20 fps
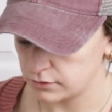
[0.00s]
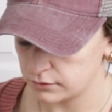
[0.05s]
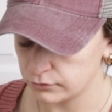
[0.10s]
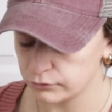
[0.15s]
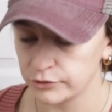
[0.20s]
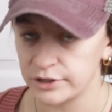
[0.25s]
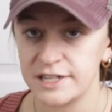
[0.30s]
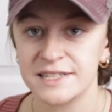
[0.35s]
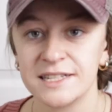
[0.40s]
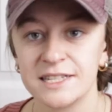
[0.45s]

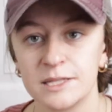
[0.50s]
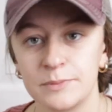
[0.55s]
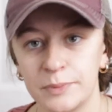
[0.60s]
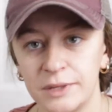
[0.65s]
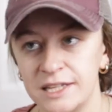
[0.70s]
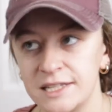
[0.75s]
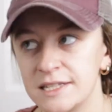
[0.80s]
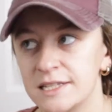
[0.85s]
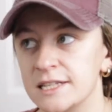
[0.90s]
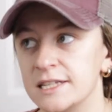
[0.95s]
Reese's
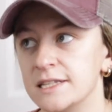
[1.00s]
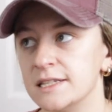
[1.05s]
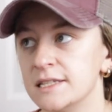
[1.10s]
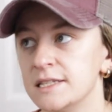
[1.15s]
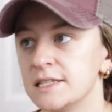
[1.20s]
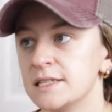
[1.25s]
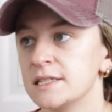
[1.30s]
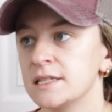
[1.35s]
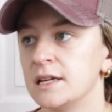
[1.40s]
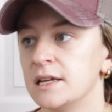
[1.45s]

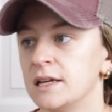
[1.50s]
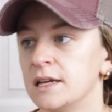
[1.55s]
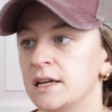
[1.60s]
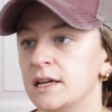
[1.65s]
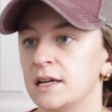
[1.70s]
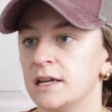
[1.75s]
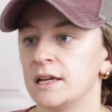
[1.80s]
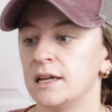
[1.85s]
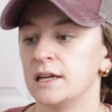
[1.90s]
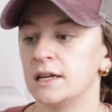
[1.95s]
Pieces,
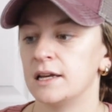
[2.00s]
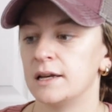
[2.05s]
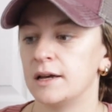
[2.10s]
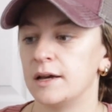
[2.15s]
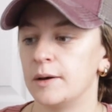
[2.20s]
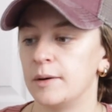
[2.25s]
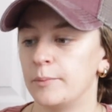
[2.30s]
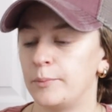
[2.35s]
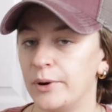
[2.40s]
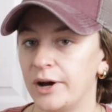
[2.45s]

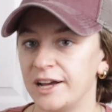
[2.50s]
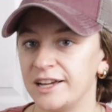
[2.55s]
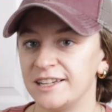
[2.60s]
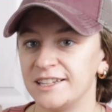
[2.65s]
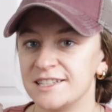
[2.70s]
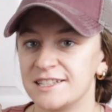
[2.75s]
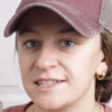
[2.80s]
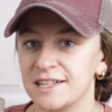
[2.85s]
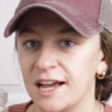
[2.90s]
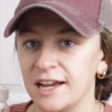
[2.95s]
but
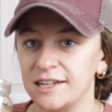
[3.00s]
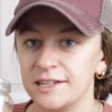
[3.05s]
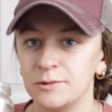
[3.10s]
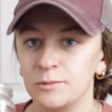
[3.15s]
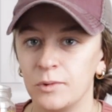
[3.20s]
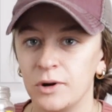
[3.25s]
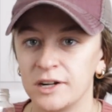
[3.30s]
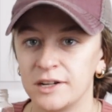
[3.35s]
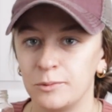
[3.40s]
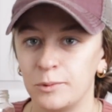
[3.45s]
I
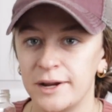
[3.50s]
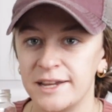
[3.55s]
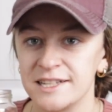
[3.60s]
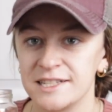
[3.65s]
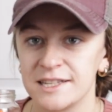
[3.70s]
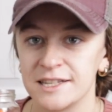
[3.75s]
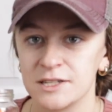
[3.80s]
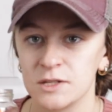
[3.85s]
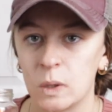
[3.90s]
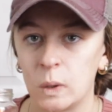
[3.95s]
didn't want to
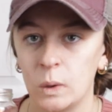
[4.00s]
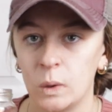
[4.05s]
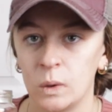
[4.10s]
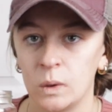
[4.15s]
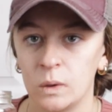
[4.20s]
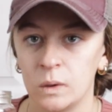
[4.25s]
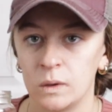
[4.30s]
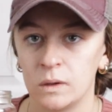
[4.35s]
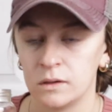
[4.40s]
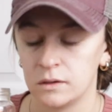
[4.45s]
waste this
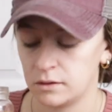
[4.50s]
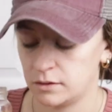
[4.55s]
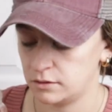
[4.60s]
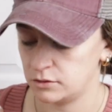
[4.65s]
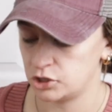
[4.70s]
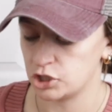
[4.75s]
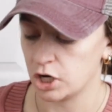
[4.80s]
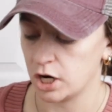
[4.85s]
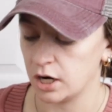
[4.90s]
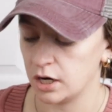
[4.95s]
whole
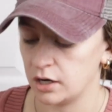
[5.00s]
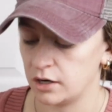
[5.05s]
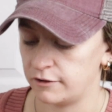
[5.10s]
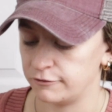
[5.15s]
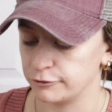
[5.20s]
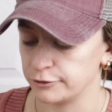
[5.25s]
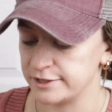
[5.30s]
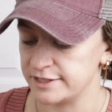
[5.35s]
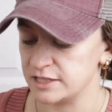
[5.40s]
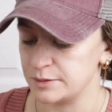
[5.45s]
jar
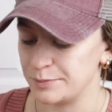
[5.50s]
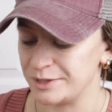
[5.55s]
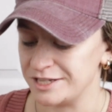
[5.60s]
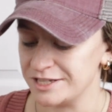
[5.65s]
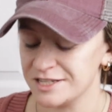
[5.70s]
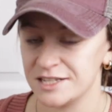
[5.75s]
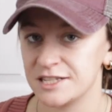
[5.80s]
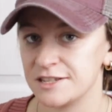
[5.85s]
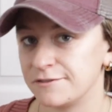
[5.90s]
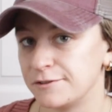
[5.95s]
of Reese's
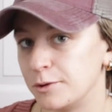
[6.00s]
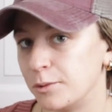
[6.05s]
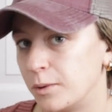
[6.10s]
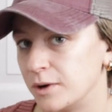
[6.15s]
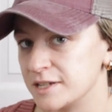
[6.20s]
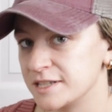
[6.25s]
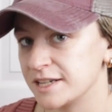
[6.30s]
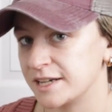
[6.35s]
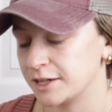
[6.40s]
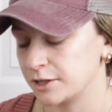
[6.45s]
Pieces if it
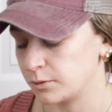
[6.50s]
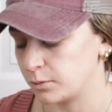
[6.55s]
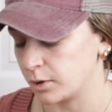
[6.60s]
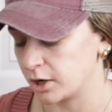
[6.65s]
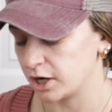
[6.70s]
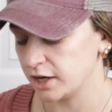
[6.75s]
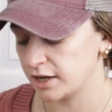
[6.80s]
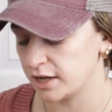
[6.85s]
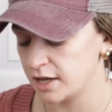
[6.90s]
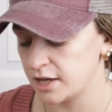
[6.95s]
wasn't going to
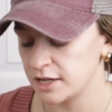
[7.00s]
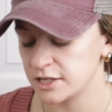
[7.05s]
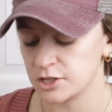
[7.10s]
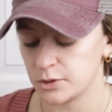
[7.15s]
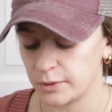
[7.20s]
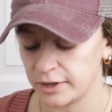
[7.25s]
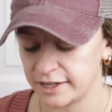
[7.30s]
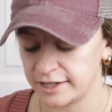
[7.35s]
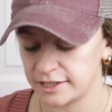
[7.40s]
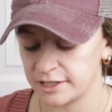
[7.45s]
work.
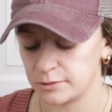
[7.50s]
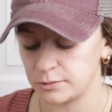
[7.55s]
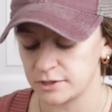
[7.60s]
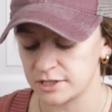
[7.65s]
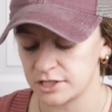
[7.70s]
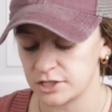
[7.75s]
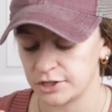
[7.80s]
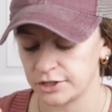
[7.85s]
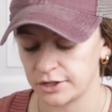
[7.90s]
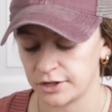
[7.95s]
So what I did
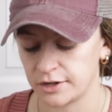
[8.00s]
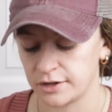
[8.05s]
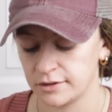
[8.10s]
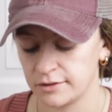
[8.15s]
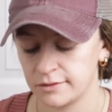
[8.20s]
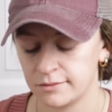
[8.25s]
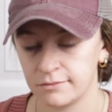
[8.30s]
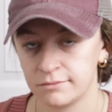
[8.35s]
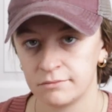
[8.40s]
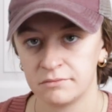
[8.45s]
was took
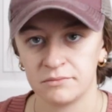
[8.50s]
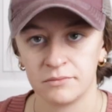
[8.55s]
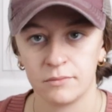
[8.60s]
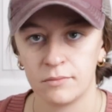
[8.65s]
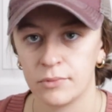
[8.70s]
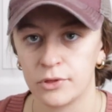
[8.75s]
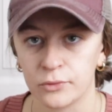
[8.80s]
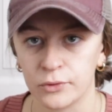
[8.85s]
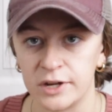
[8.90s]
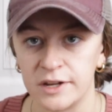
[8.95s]

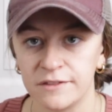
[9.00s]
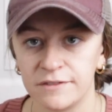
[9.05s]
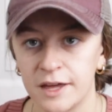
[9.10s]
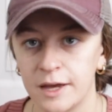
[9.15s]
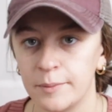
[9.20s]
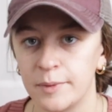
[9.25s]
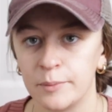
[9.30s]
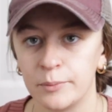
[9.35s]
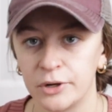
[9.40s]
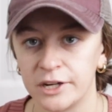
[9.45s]
3 of
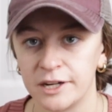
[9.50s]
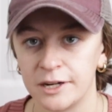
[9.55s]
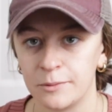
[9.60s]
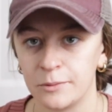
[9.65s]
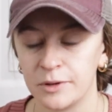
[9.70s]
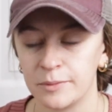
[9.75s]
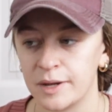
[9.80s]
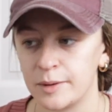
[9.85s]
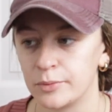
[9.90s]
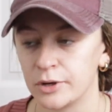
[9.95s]
them and put it in
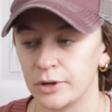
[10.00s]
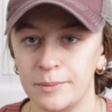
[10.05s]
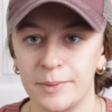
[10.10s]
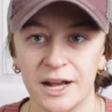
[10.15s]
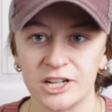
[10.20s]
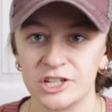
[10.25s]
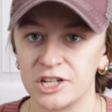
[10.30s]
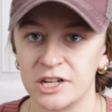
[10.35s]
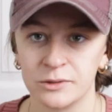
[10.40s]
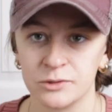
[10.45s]
with my
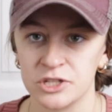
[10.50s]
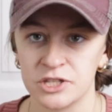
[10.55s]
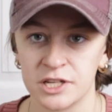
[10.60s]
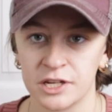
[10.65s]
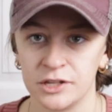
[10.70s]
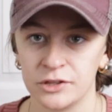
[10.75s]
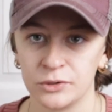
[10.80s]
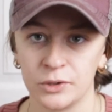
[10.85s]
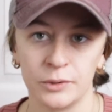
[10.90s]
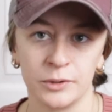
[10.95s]
batch, and I was just
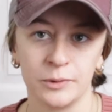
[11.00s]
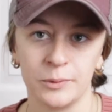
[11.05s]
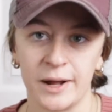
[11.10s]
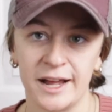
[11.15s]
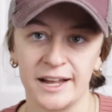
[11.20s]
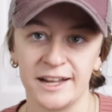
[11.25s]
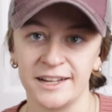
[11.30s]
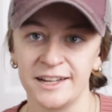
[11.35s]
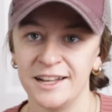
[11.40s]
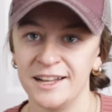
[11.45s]
going to throw it
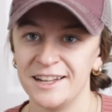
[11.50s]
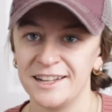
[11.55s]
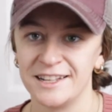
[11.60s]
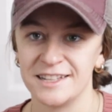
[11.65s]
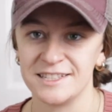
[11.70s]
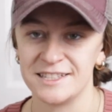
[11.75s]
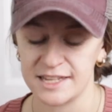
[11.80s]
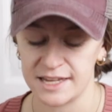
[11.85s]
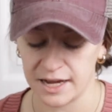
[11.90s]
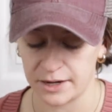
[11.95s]
away
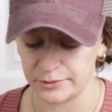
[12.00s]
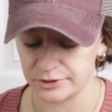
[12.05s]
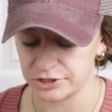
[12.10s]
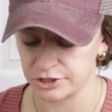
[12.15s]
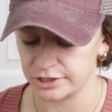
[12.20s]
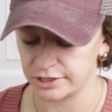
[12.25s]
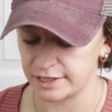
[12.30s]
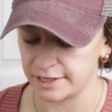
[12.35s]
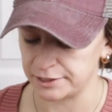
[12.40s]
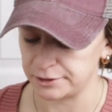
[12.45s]
and see how it
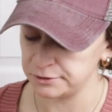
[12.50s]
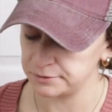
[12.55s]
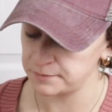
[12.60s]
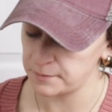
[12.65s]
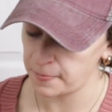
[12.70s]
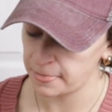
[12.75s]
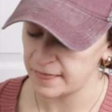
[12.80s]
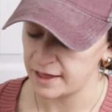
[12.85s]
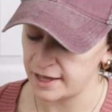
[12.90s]
turned out.